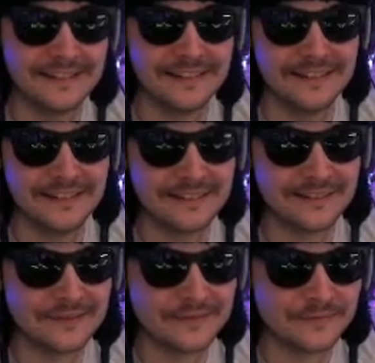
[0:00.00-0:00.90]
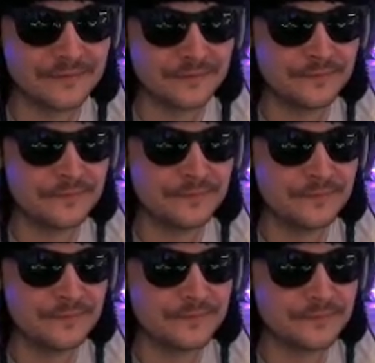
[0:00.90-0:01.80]

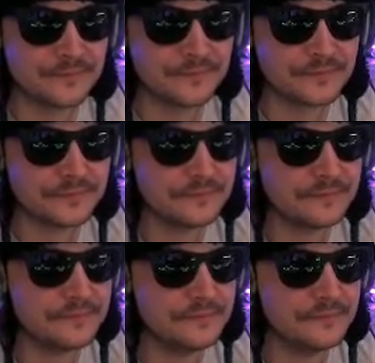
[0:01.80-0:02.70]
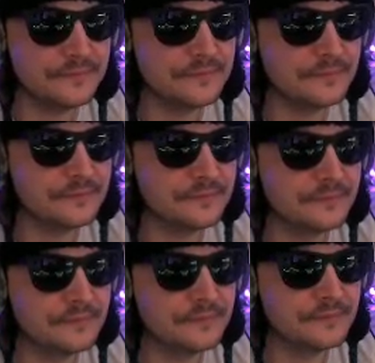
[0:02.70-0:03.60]

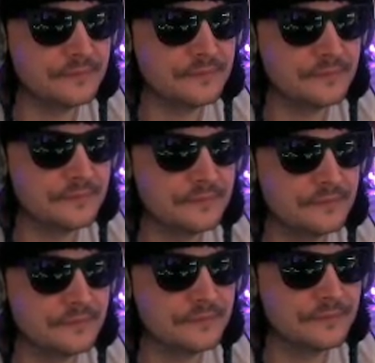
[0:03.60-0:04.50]
The person shown says nothing.